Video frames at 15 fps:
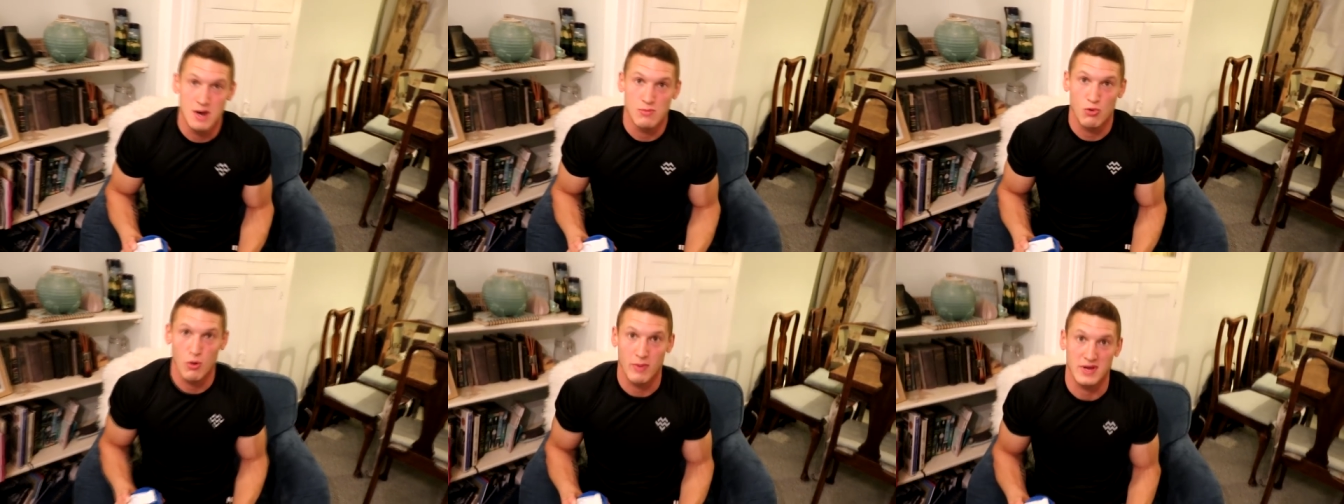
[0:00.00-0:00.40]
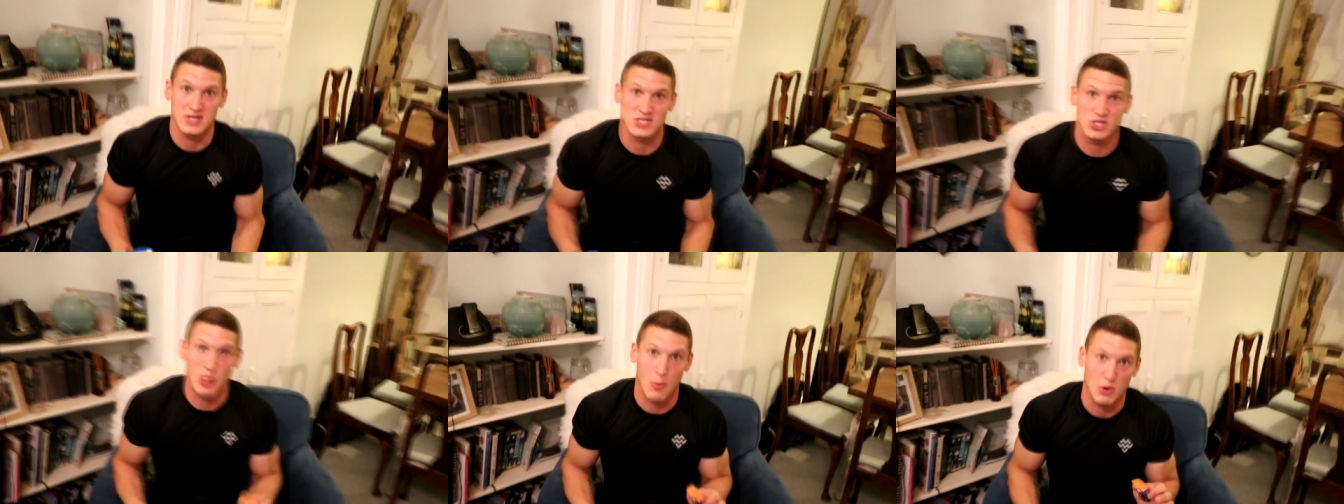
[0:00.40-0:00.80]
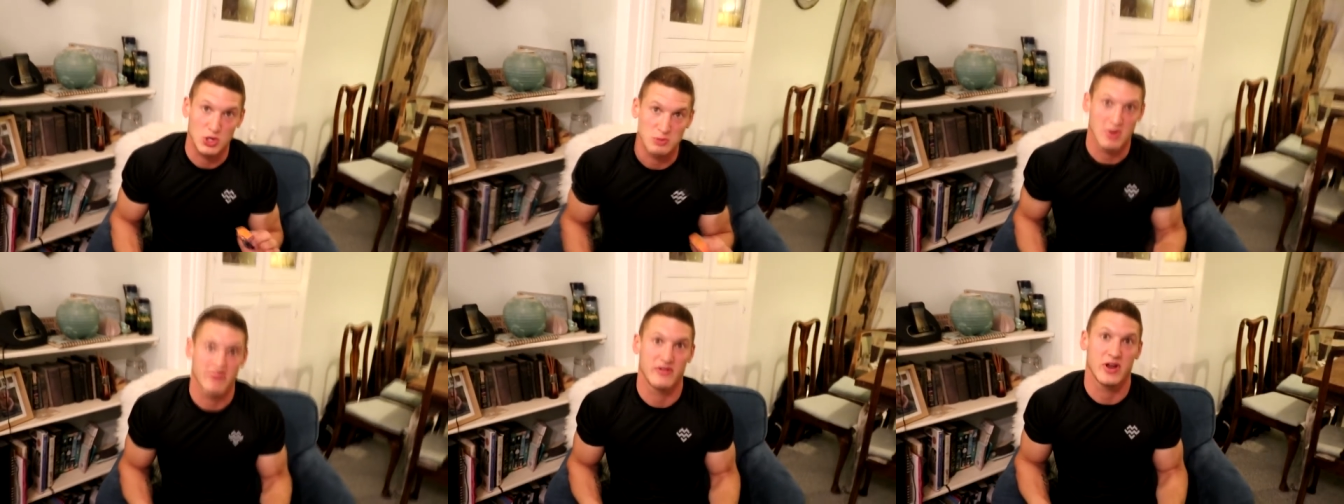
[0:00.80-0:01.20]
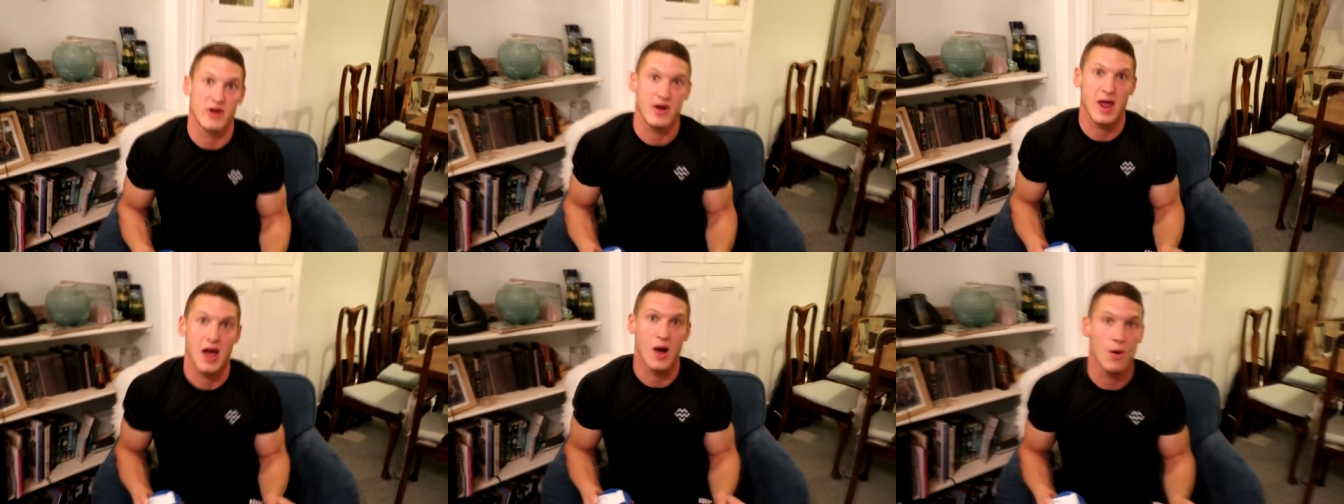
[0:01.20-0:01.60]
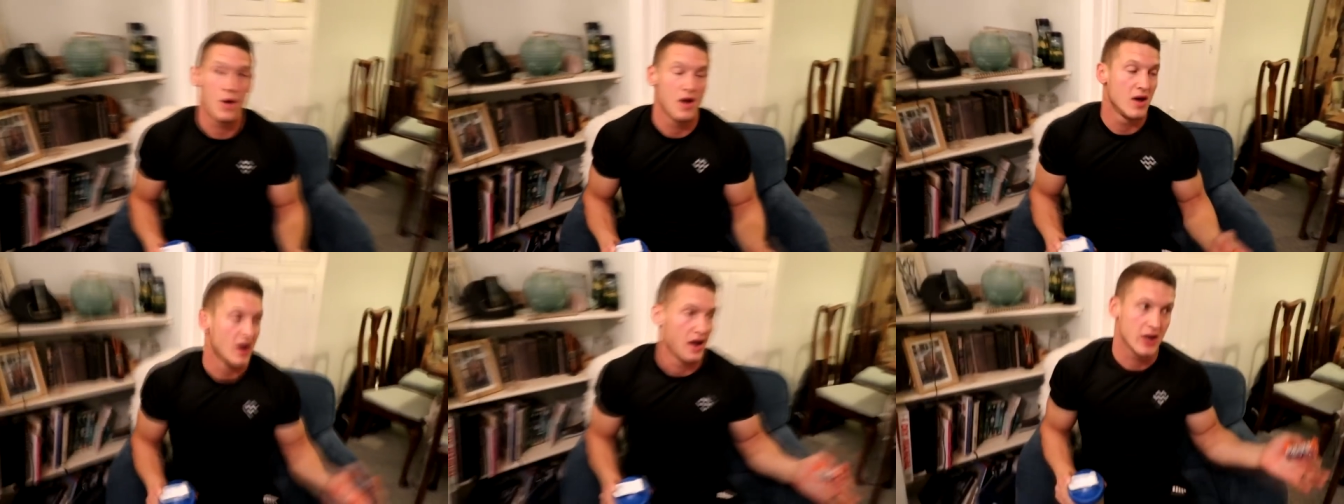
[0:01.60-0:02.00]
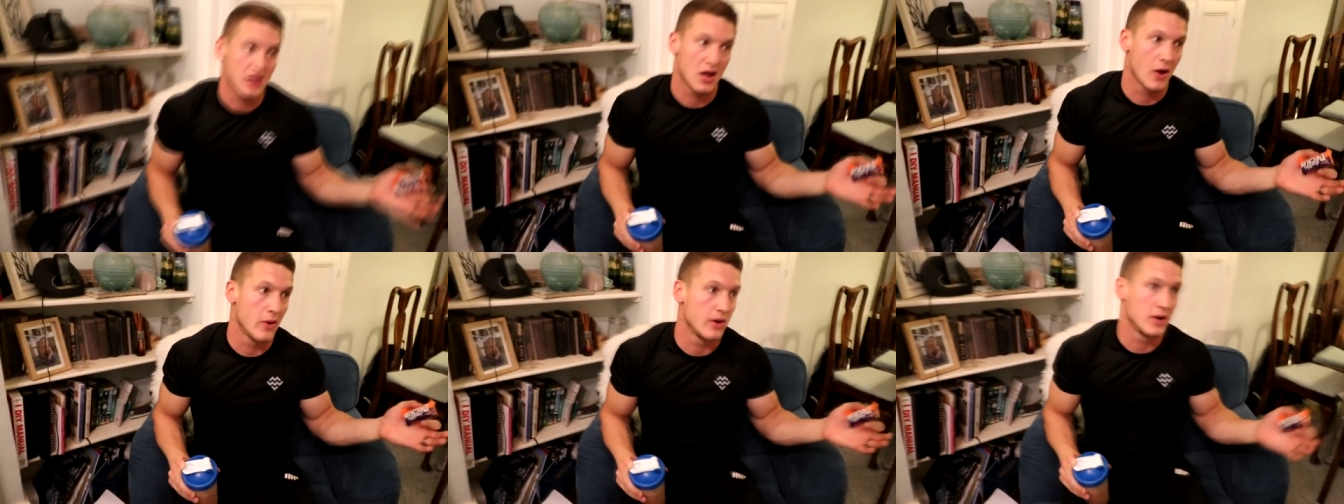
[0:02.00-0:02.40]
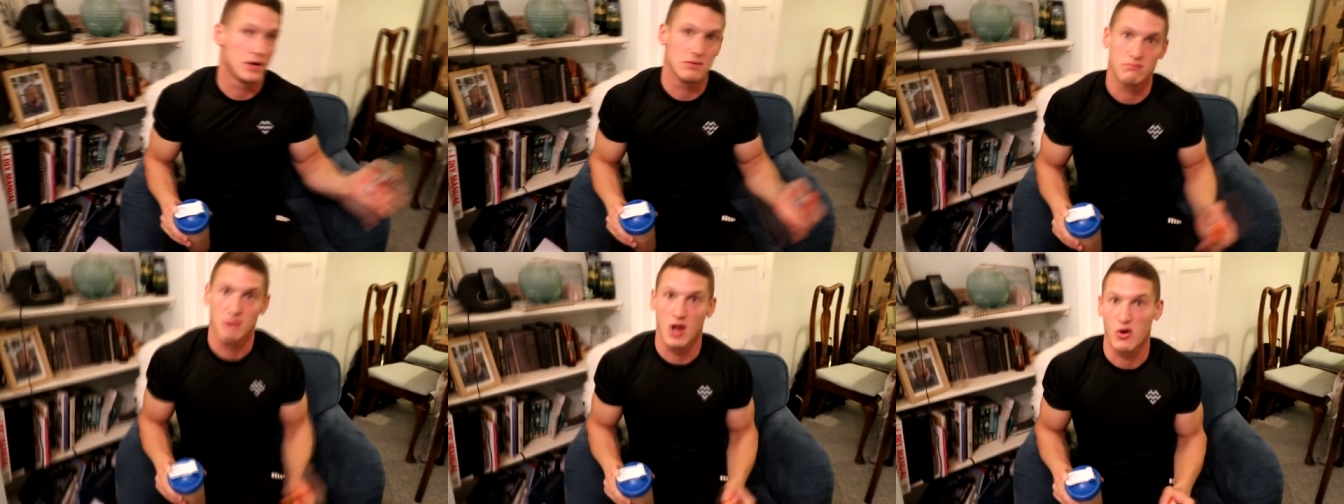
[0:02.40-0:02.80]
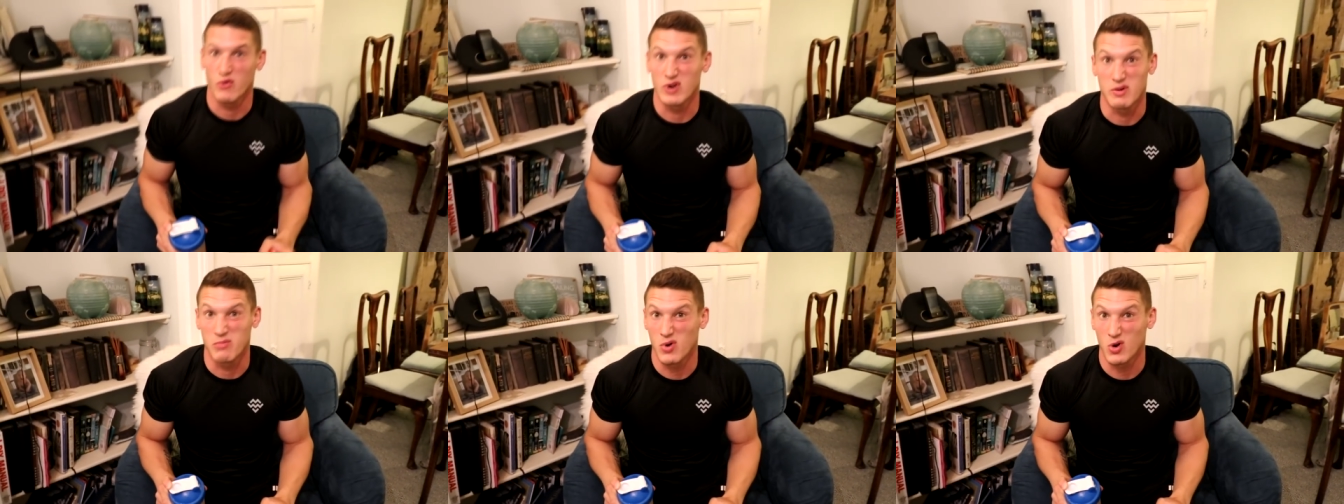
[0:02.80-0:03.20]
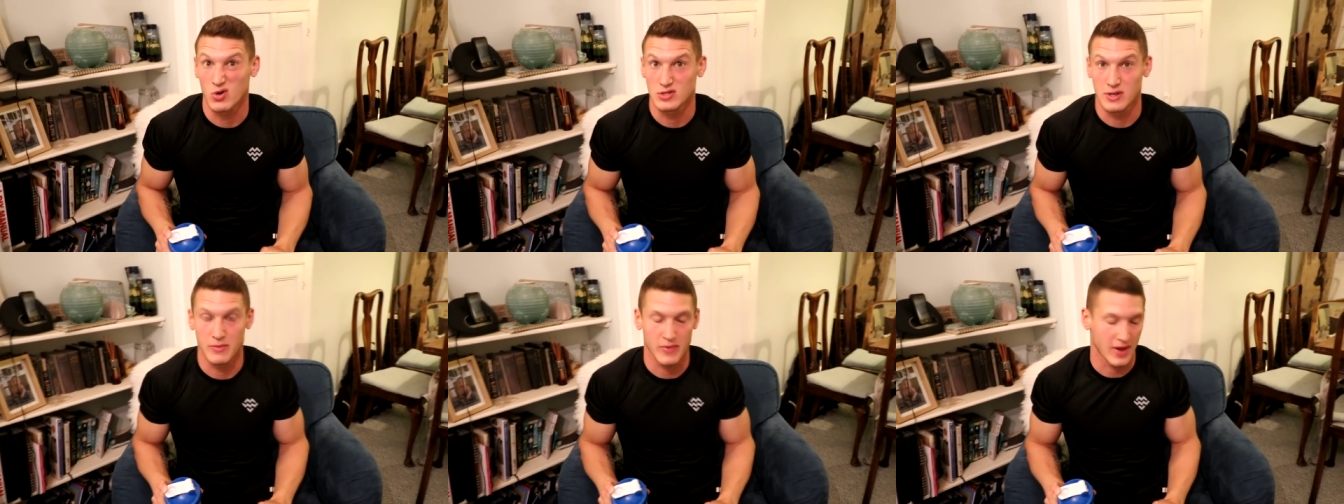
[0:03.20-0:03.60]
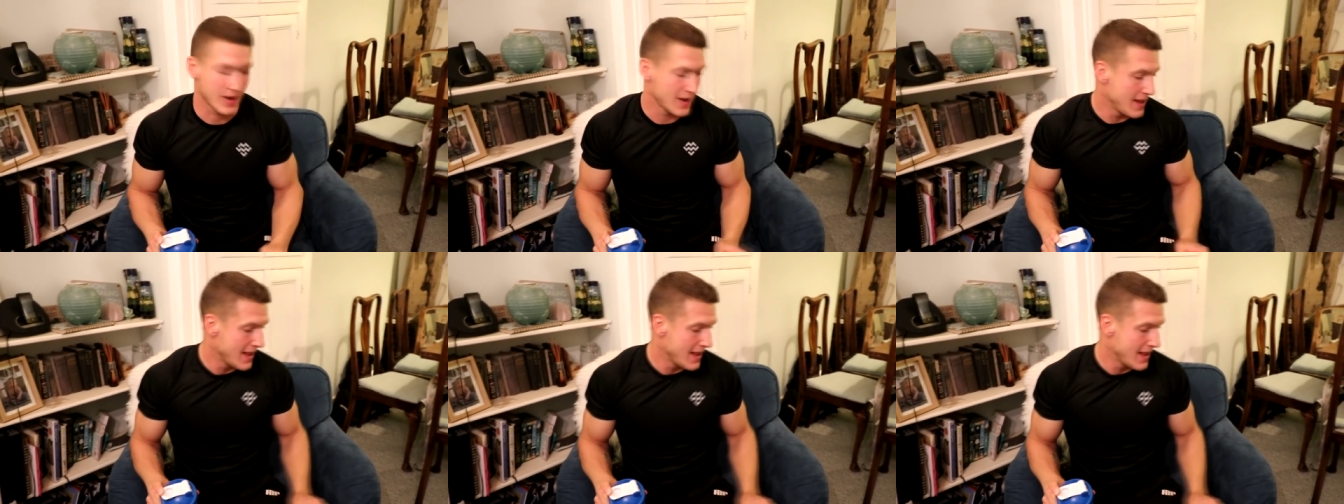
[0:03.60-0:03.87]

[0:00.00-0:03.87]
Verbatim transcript: probably stop watching my video now and go and like read a book or something.